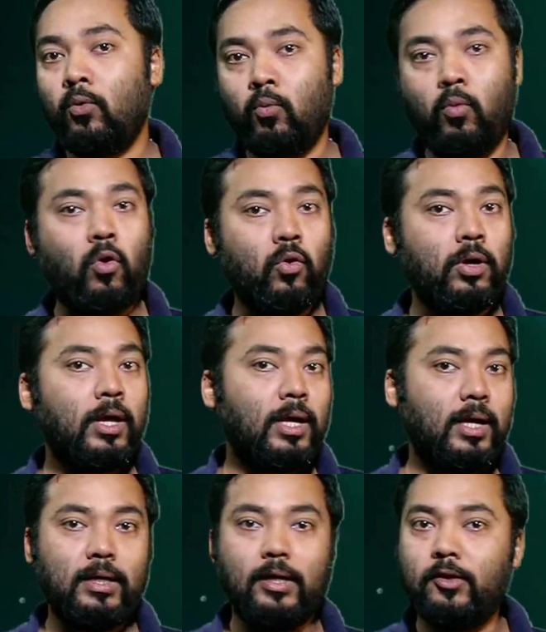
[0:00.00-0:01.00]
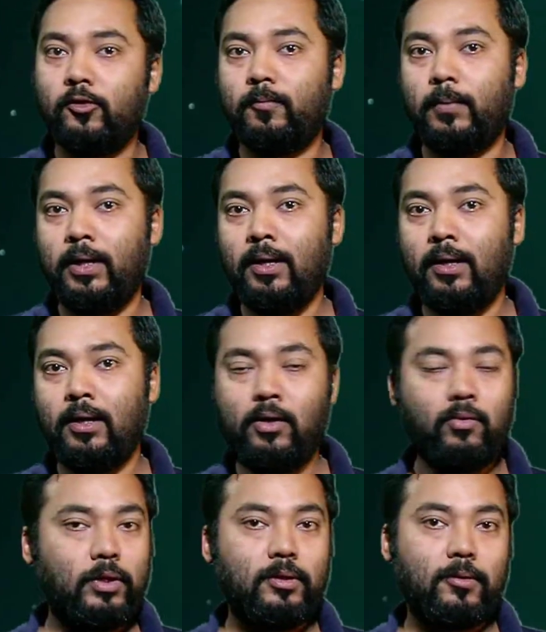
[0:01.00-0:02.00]
works in a display
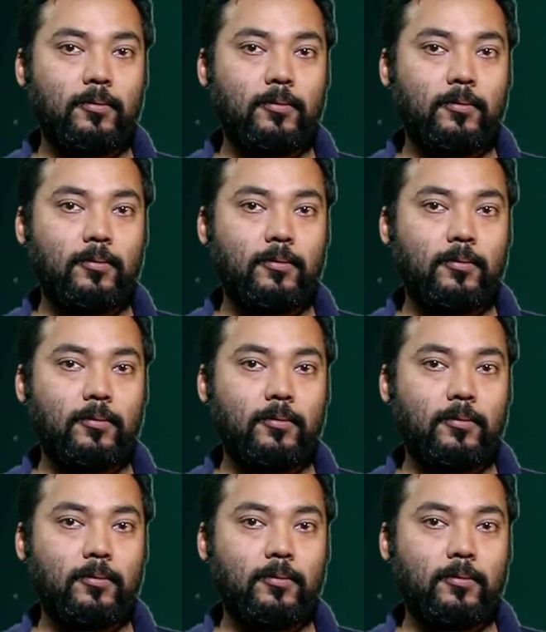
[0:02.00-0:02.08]
unit.